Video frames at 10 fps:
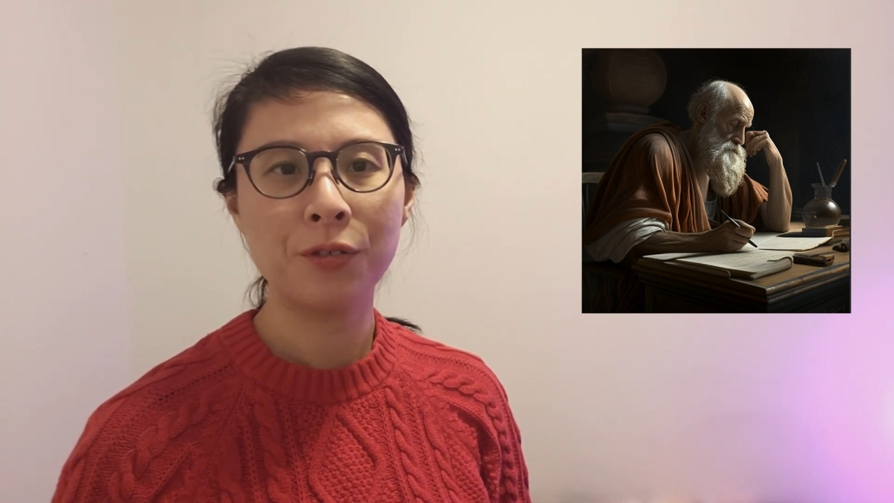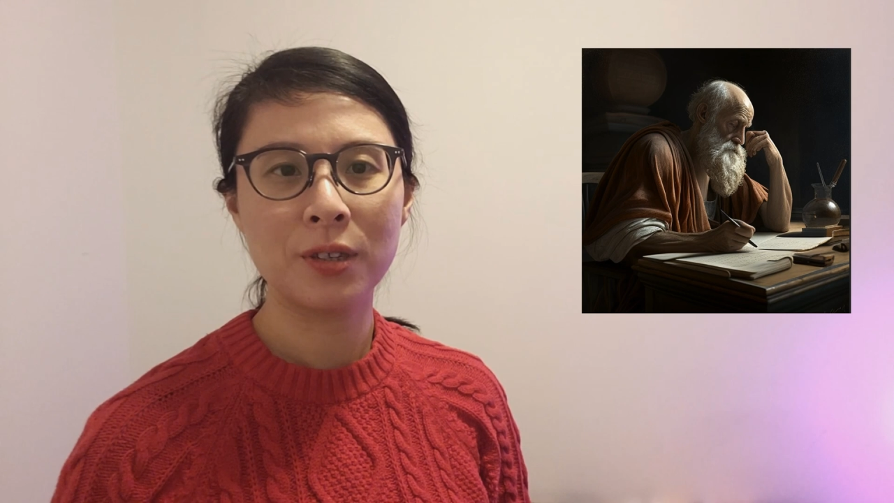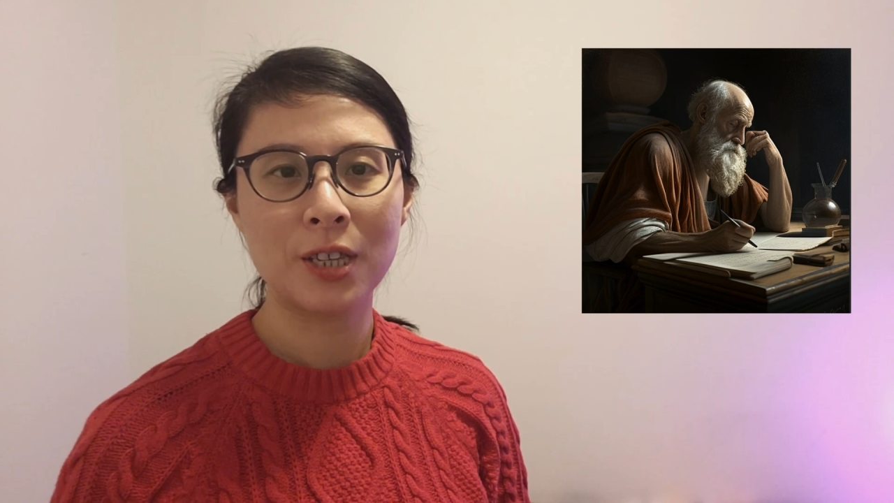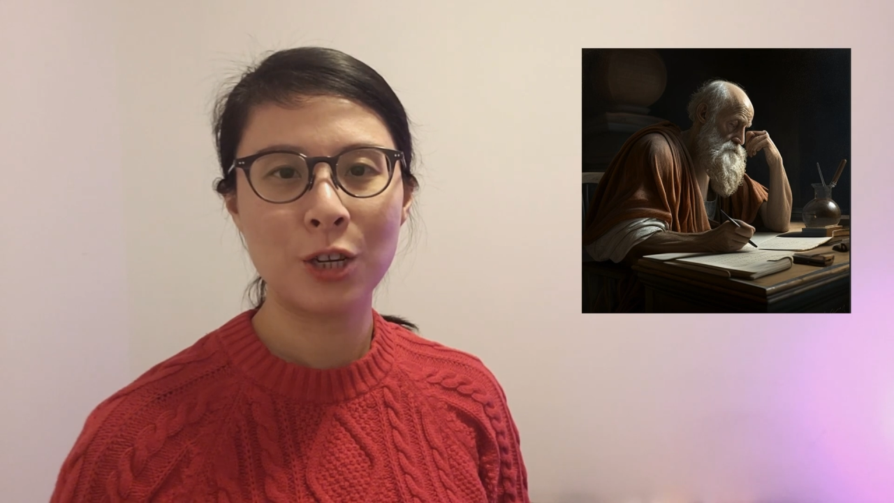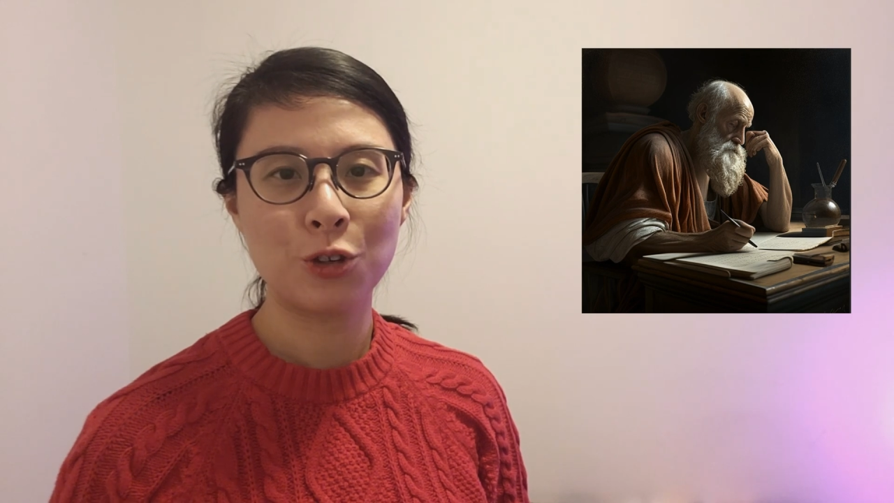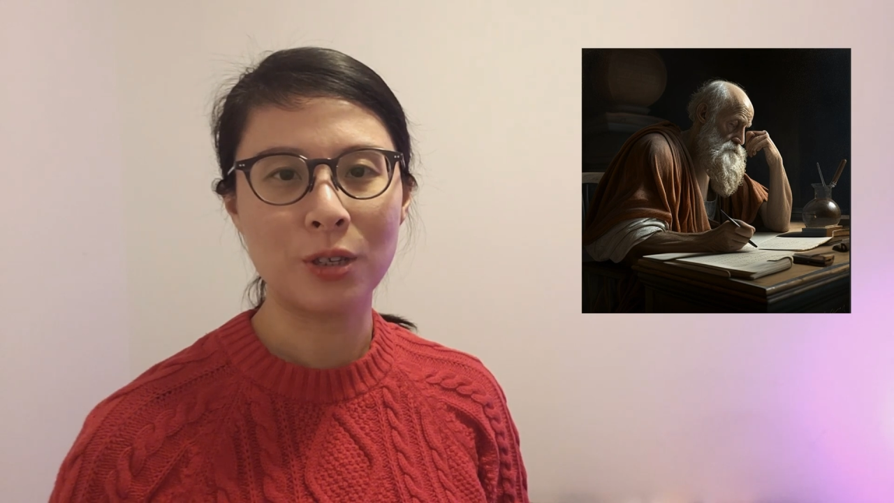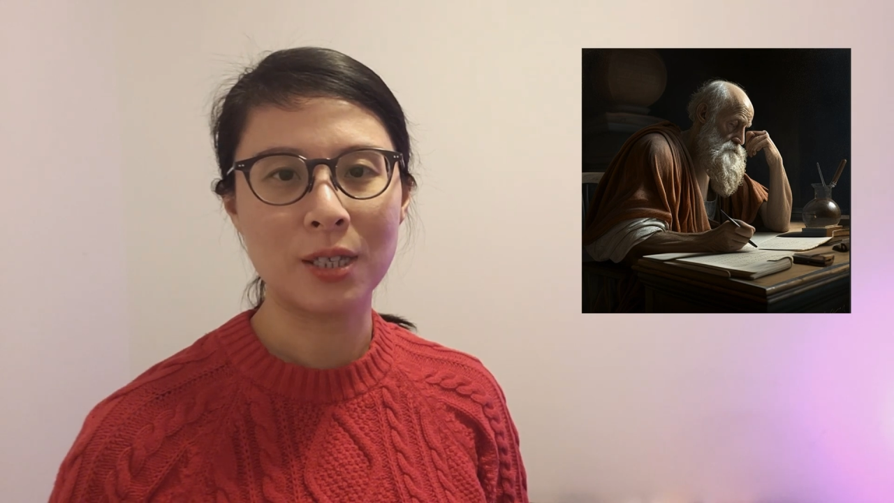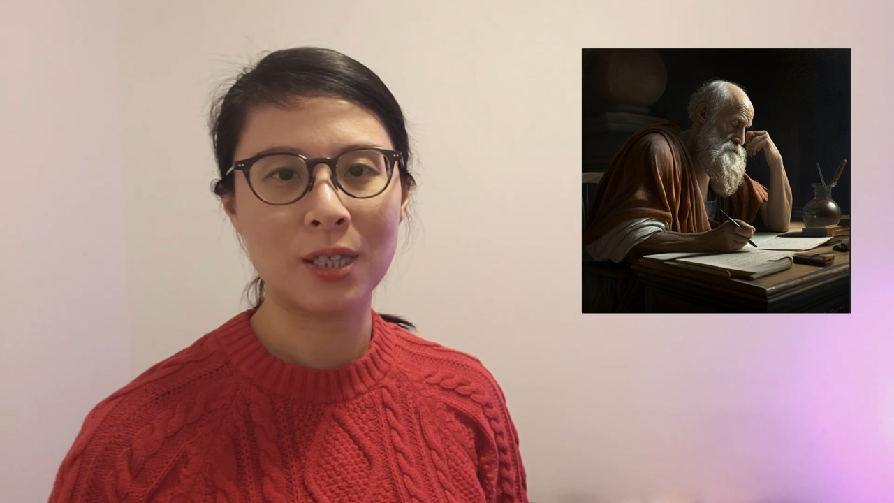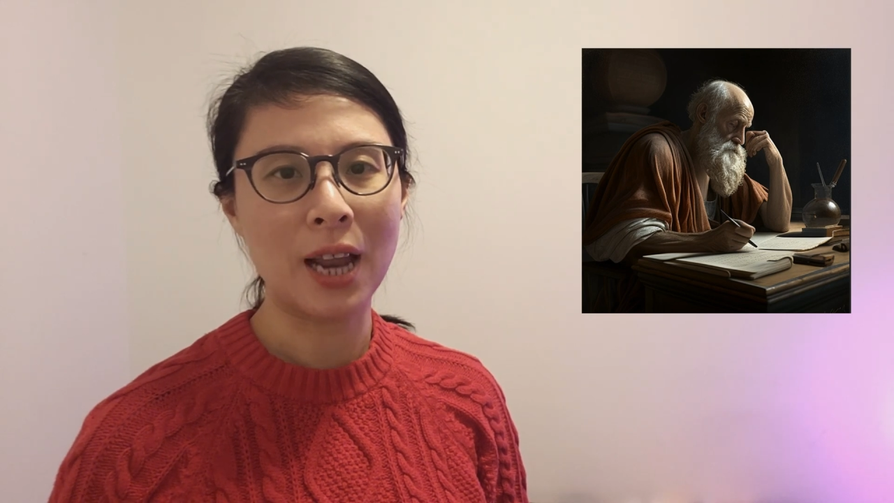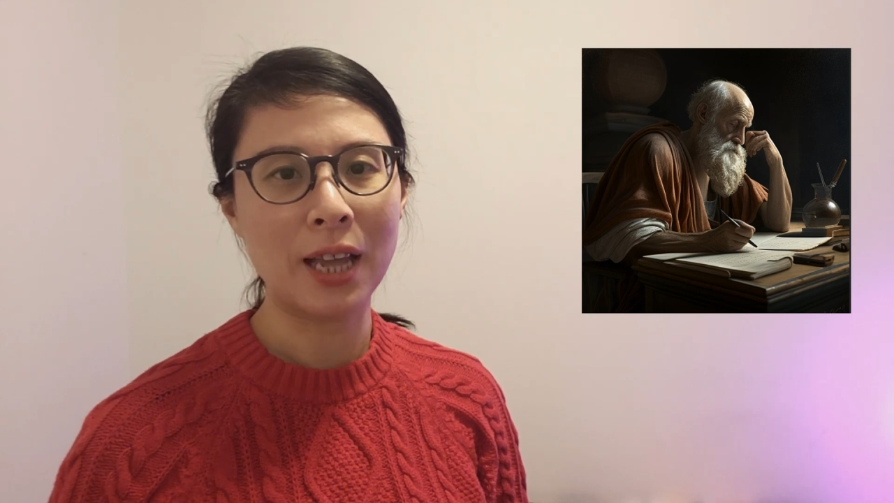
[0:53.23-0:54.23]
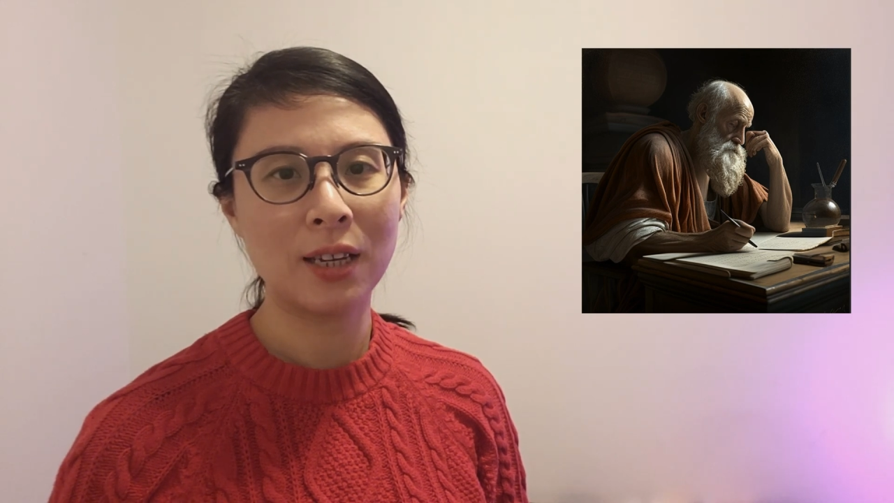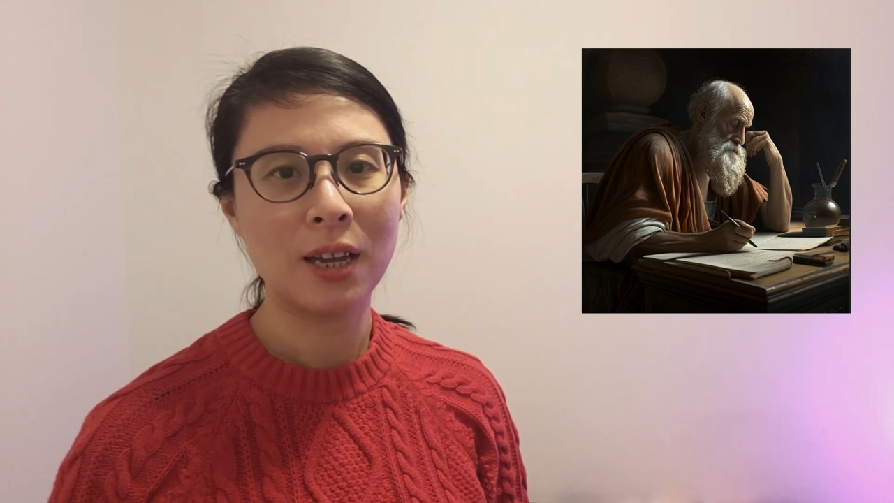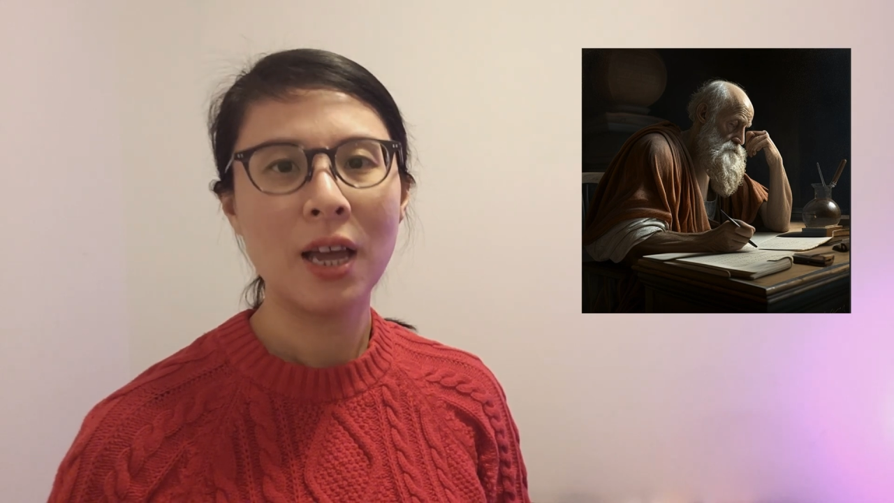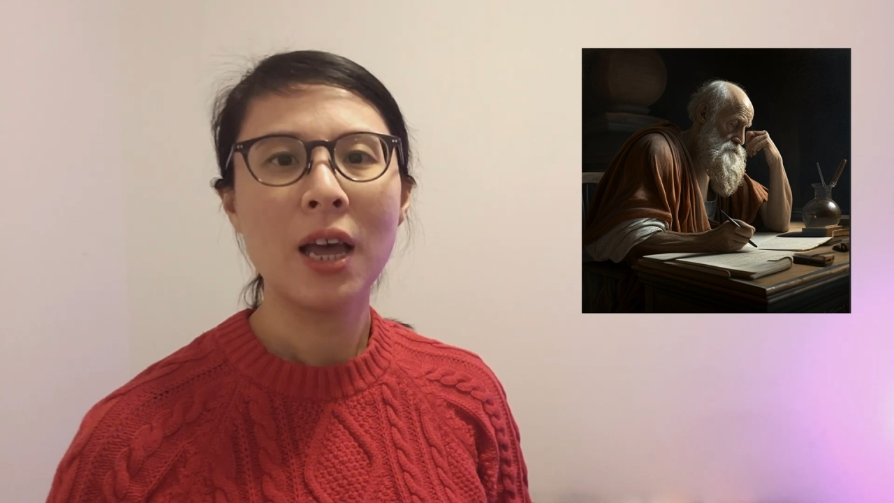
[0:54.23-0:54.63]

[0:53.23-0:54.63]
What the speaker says: physicians like